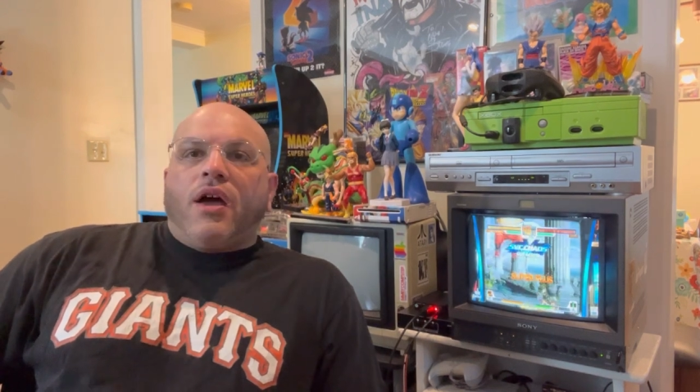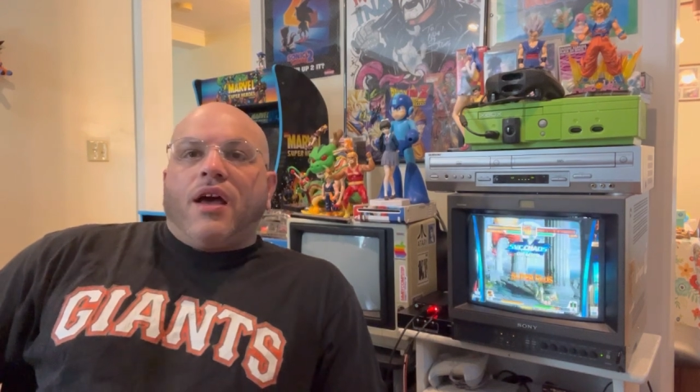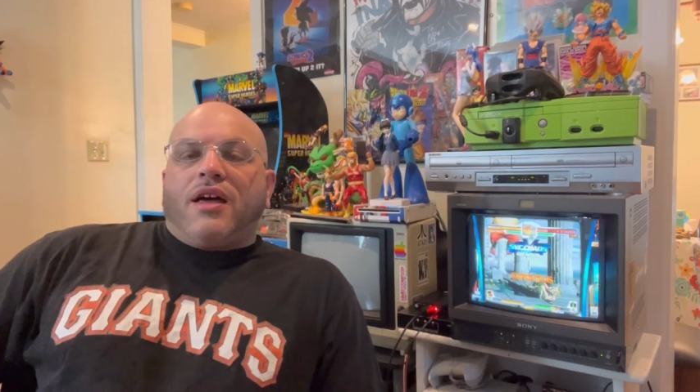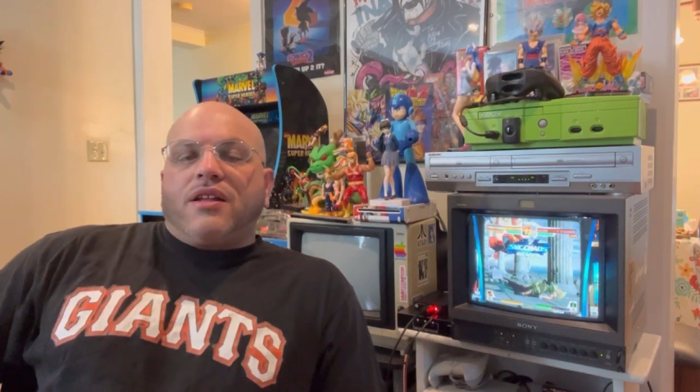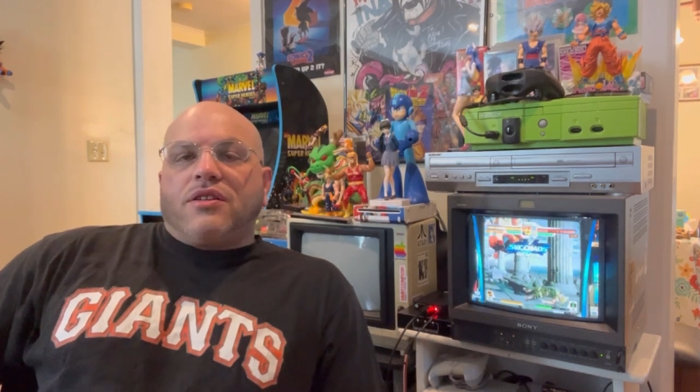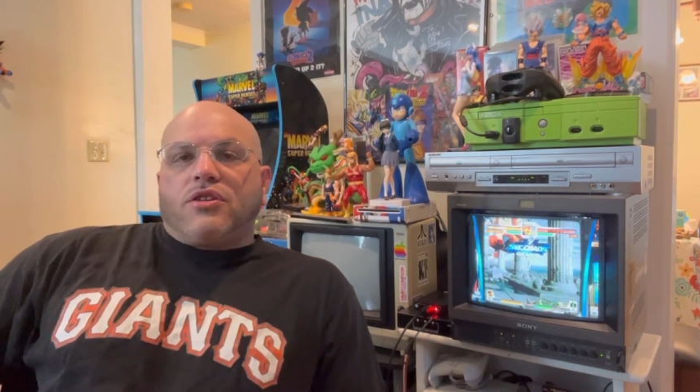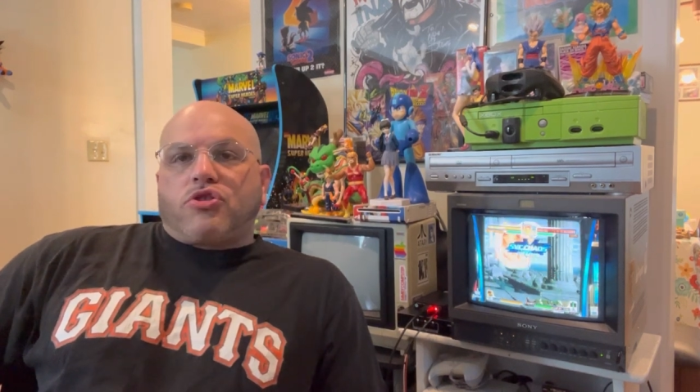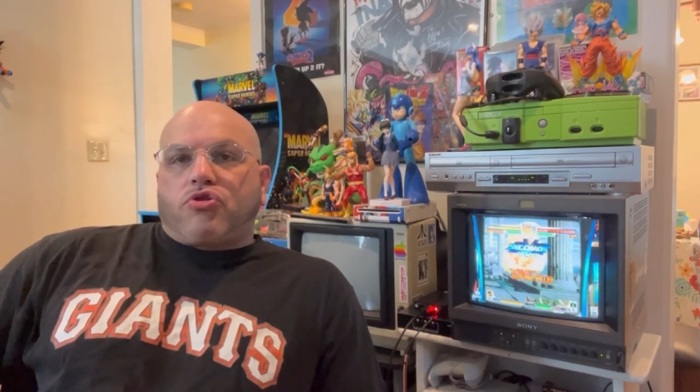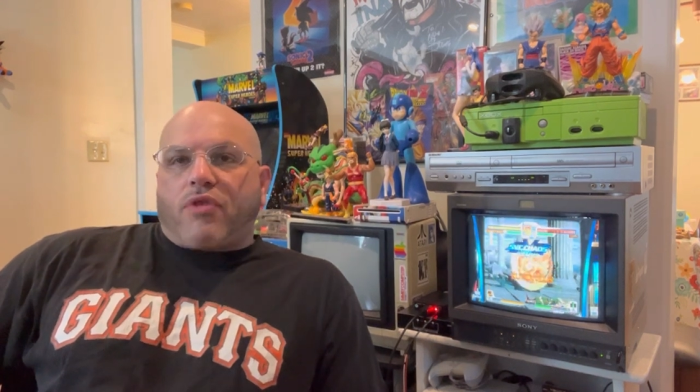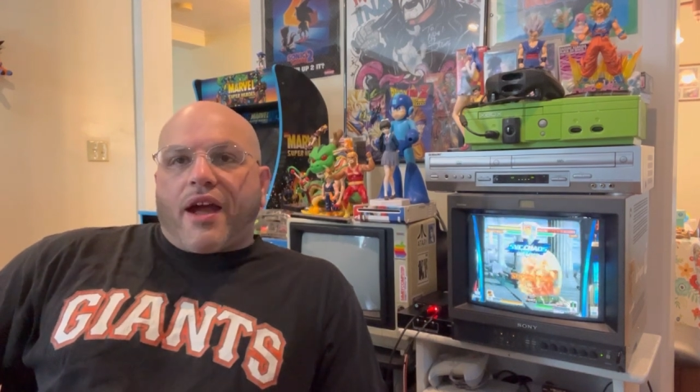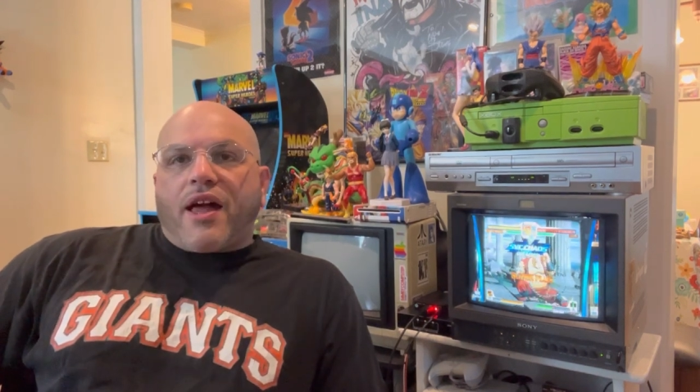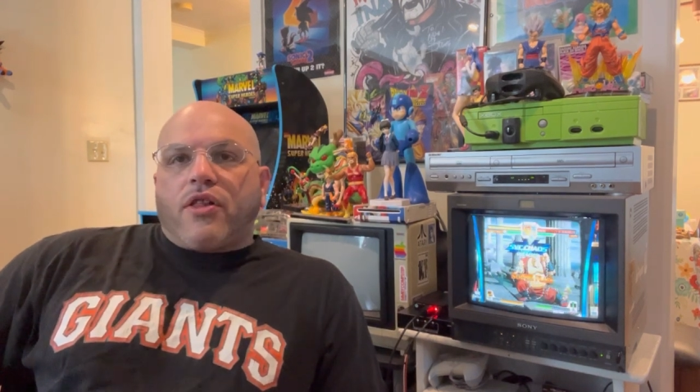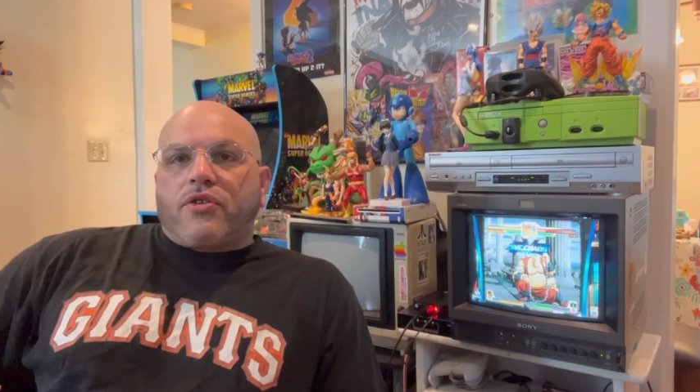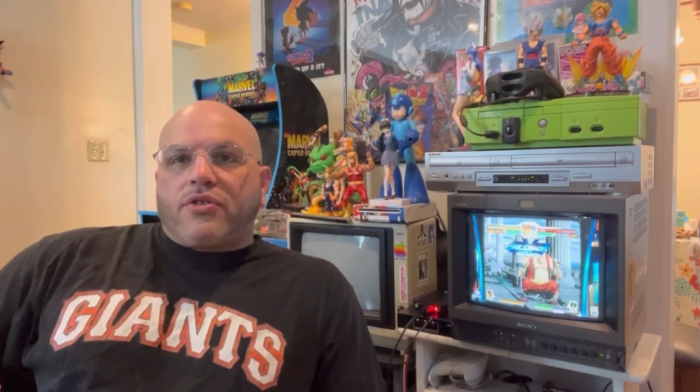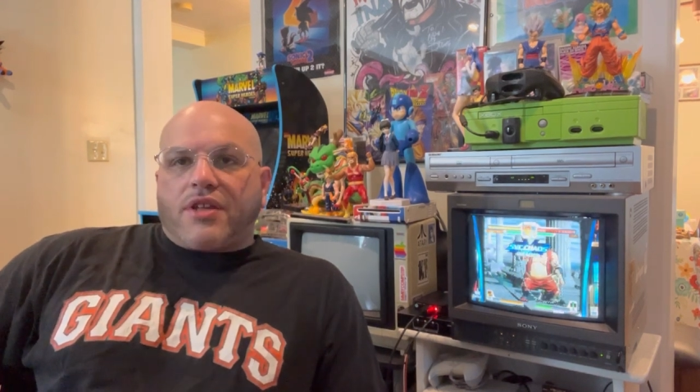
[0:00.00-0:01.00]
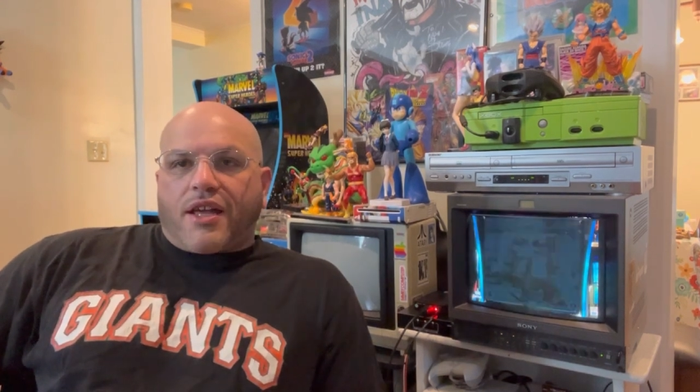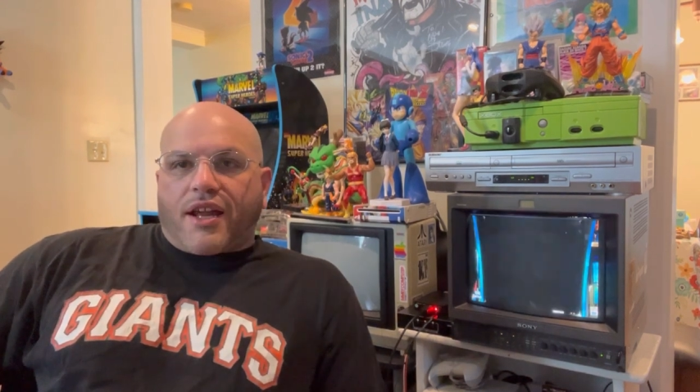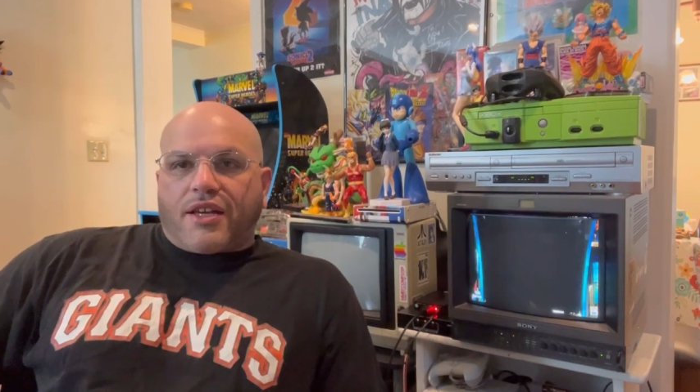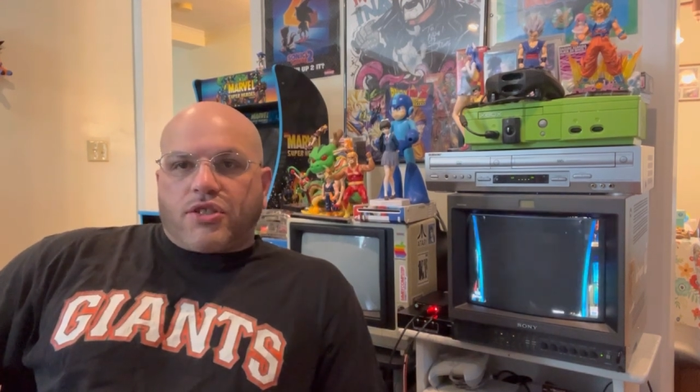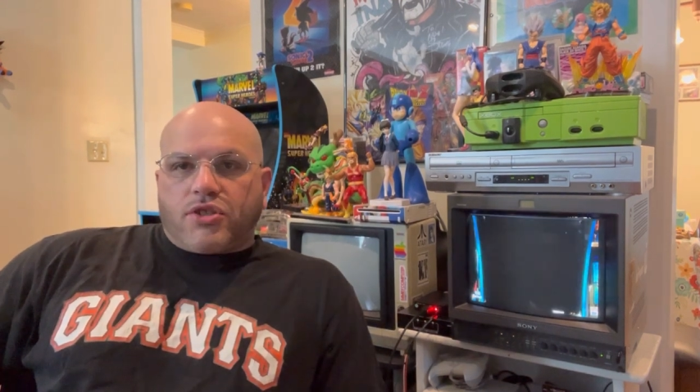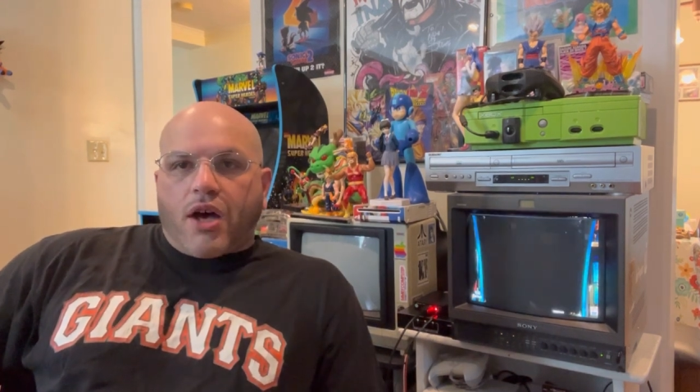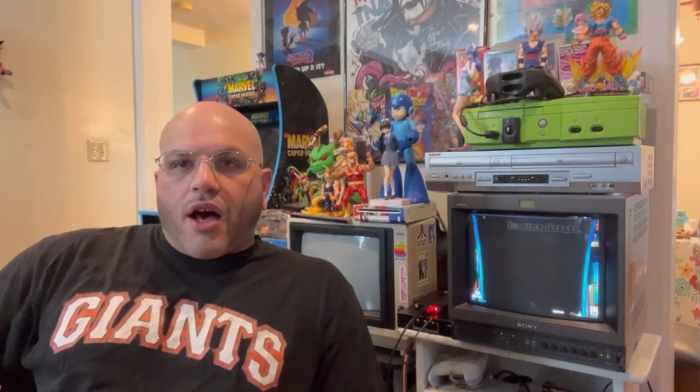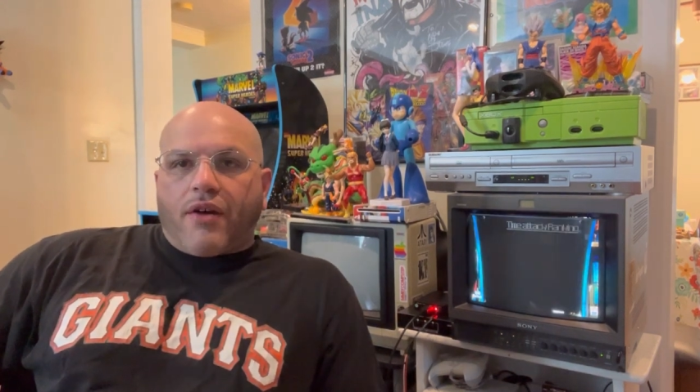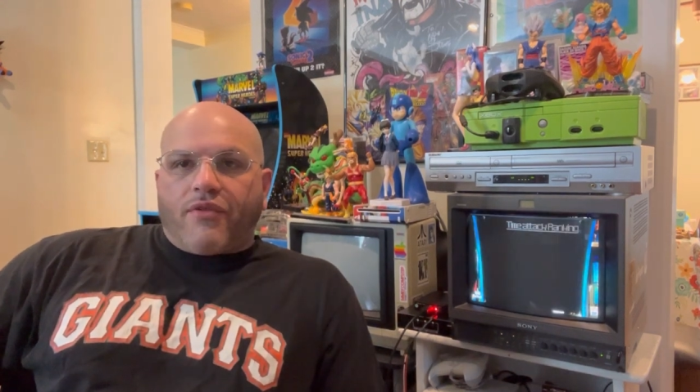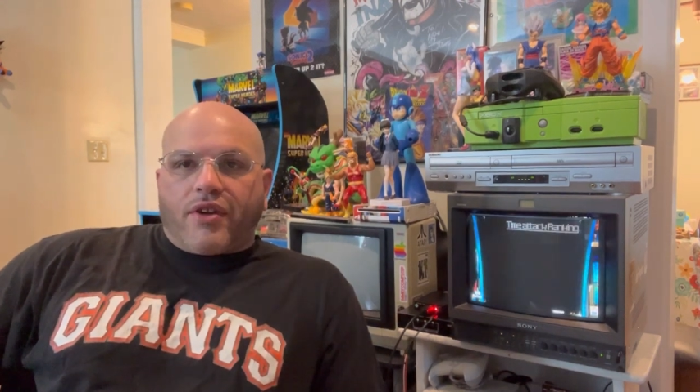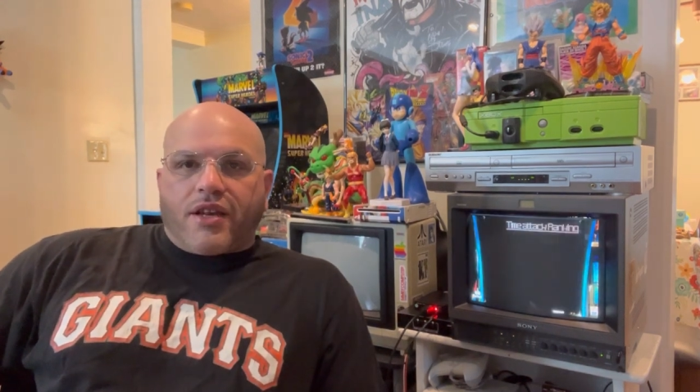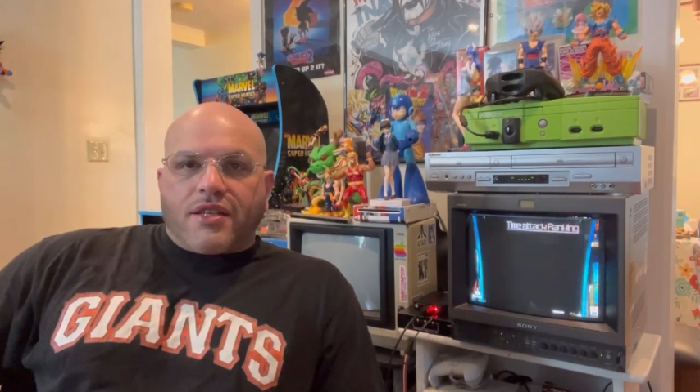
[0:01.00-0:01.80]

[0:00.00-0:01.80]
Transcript: And in the trailer that I saw of it,